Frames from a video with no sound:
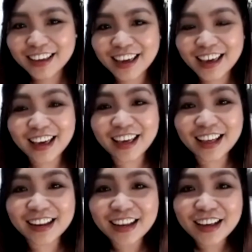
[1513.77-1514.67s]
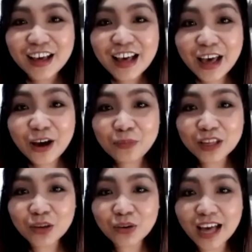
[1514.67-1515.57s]
and I hope
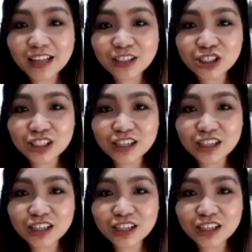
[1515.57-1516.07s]
that you catch